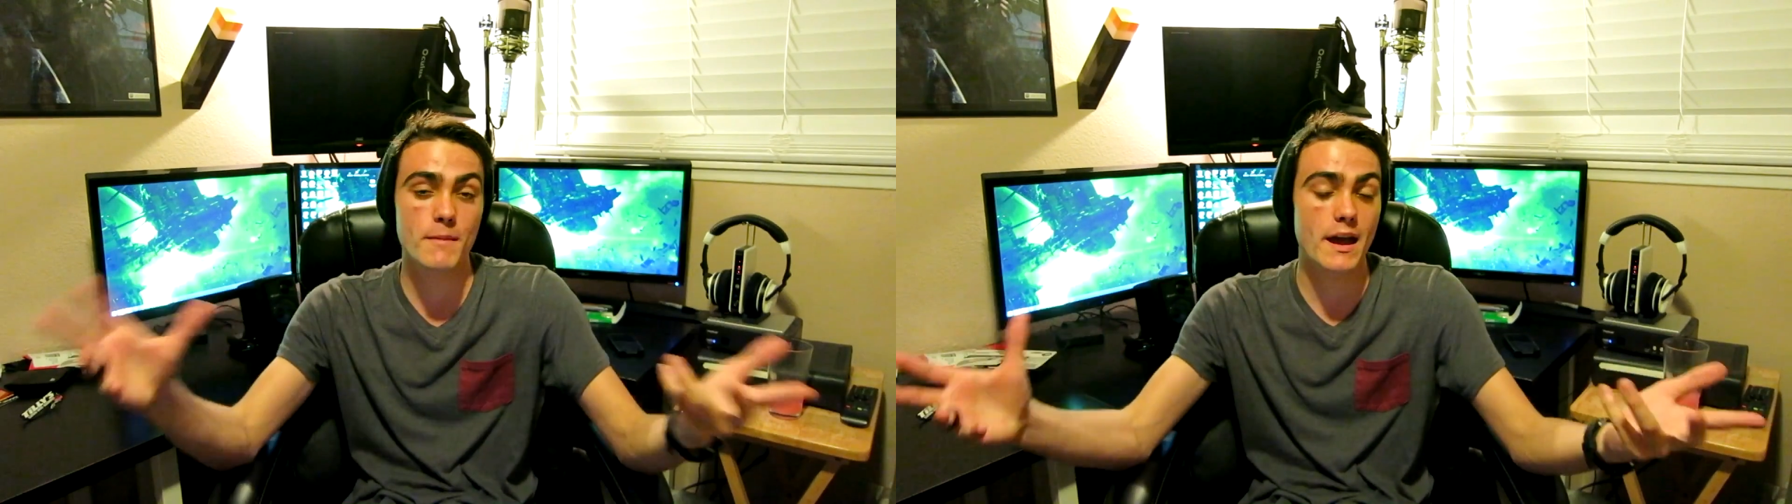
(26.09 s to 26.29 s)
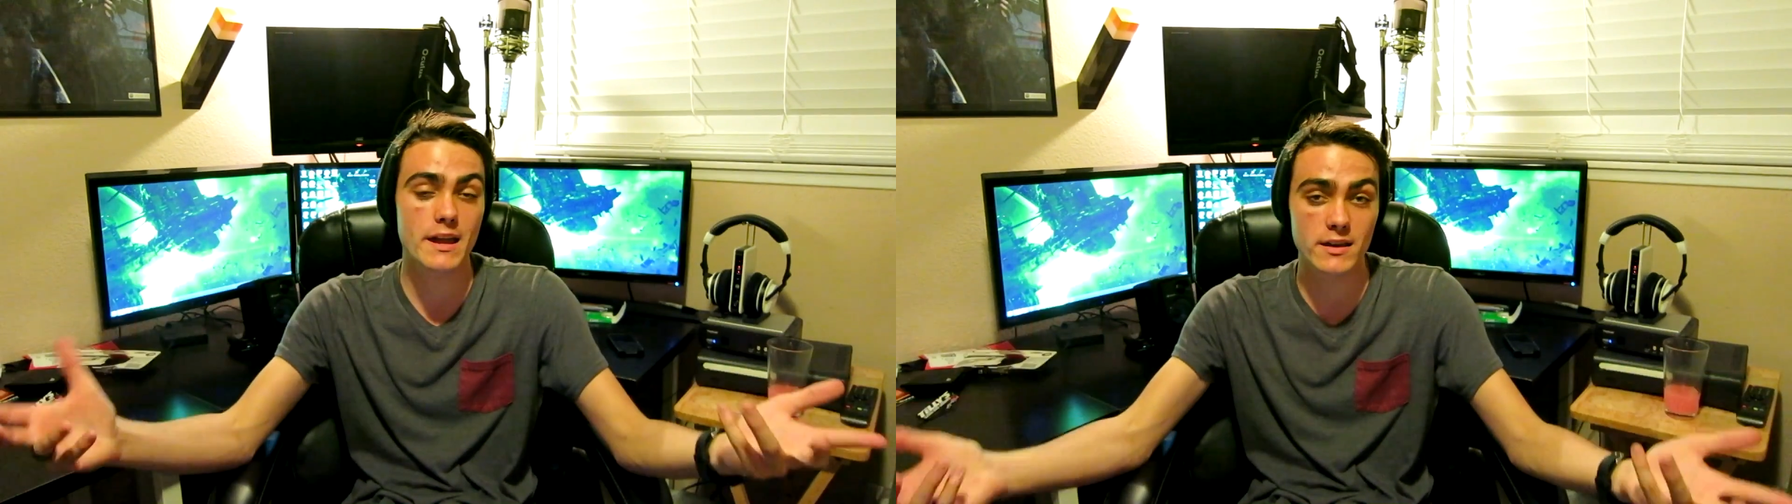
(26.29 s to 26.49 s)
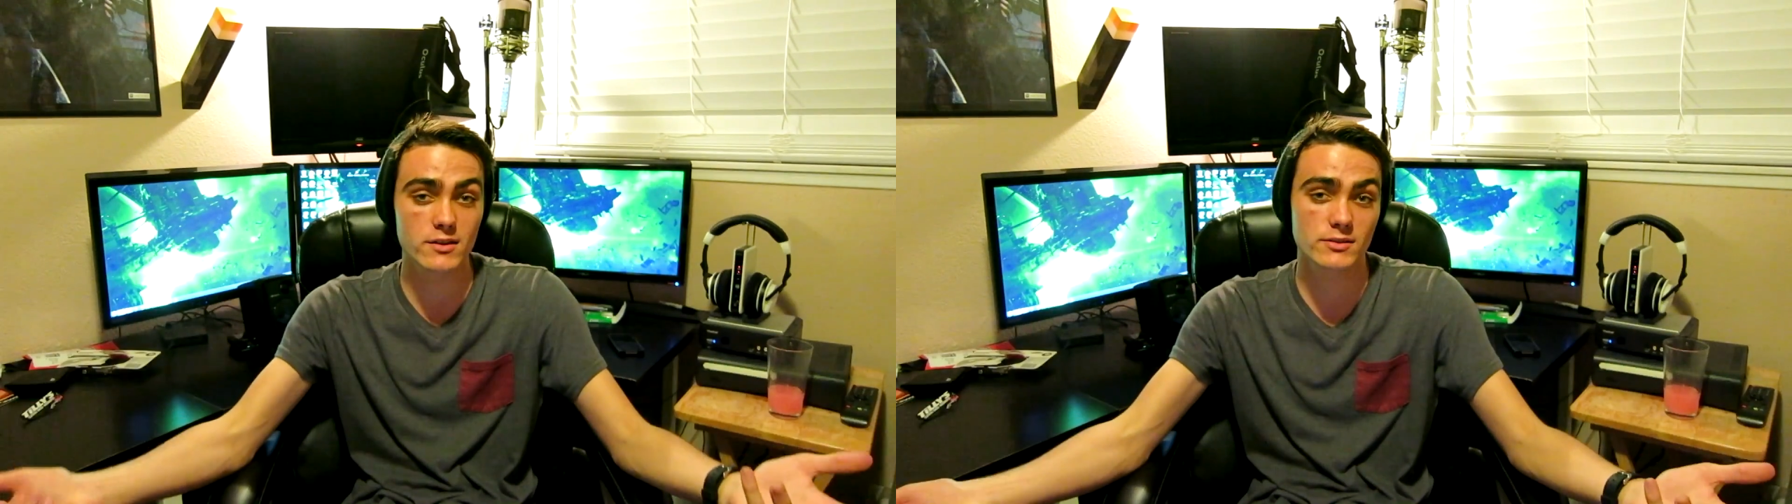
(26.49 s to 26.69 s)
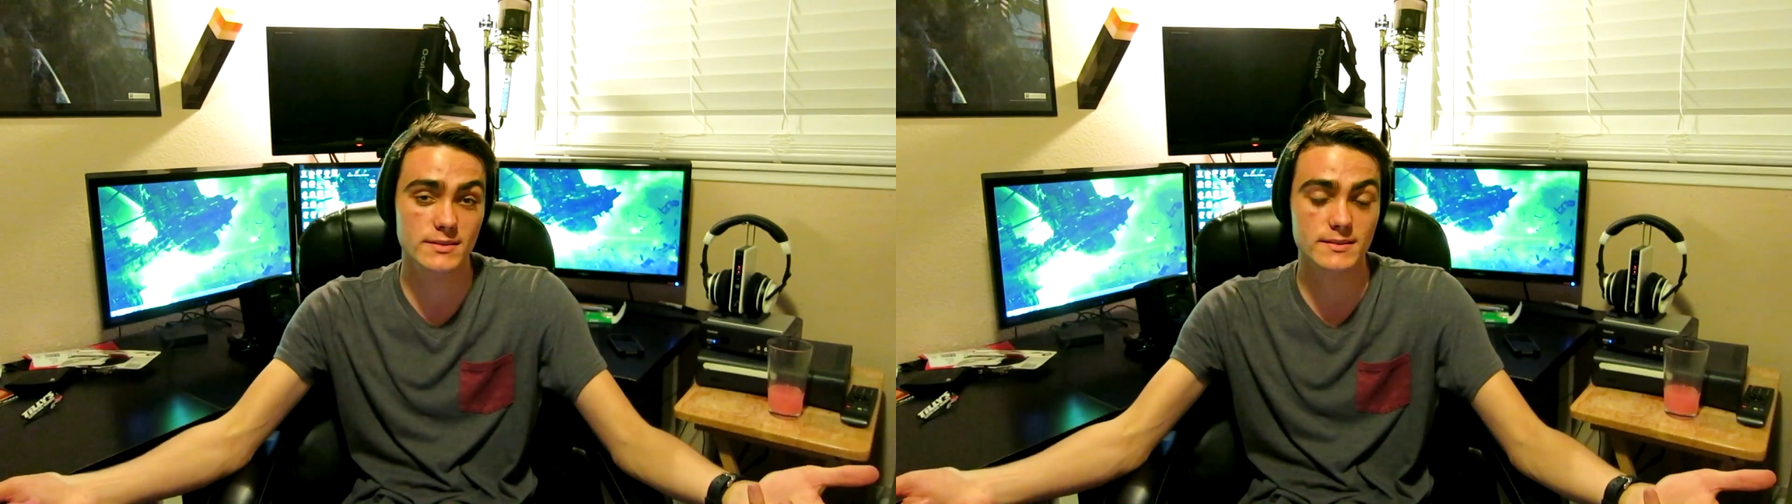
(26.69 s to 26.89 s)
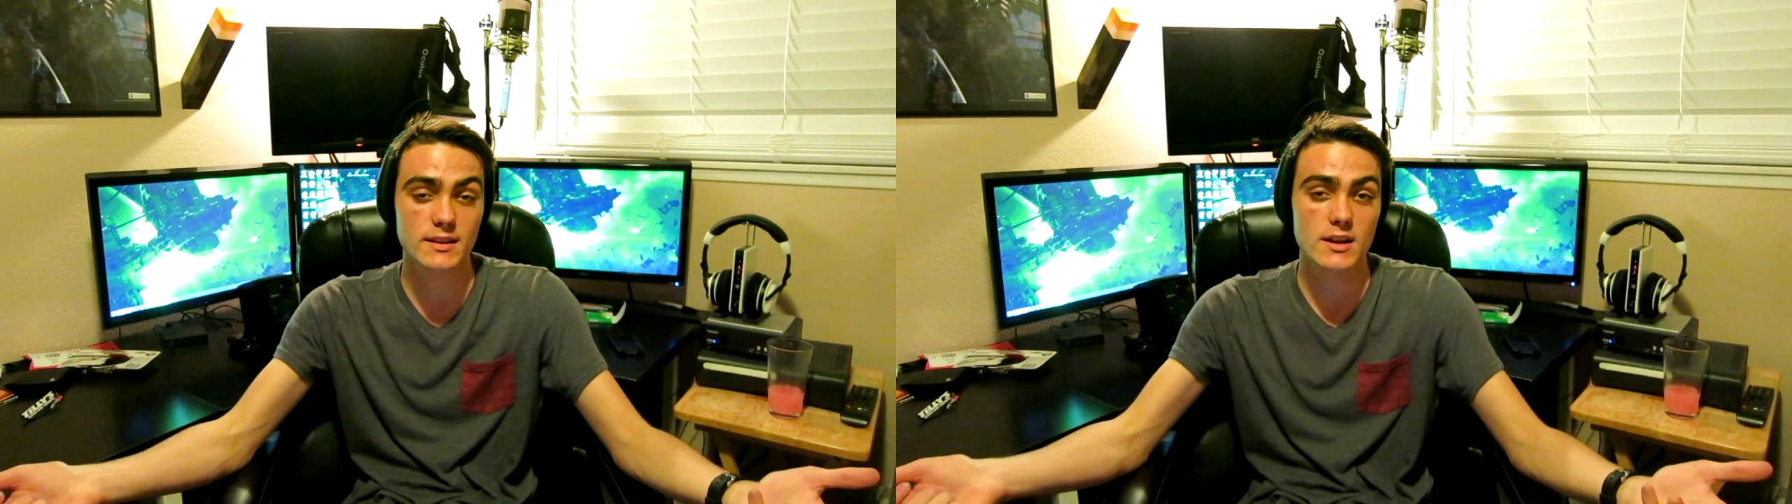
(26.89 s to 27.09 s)
of my
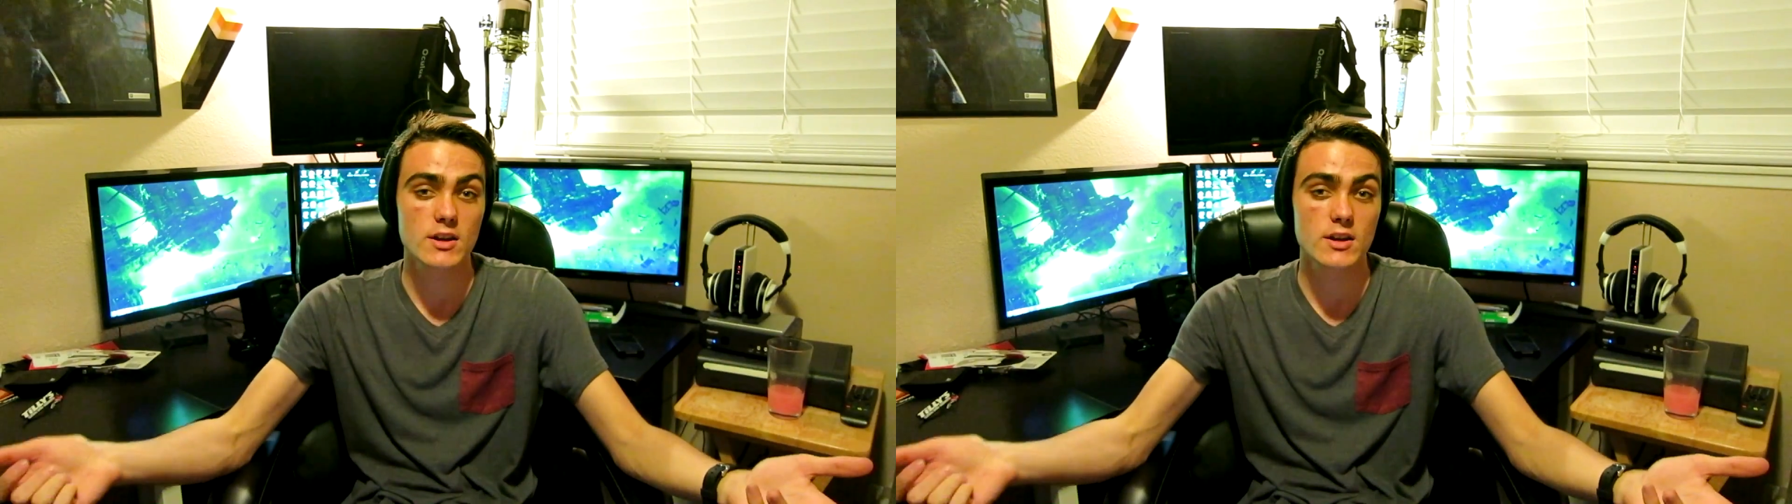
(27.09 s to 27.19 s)
heaters.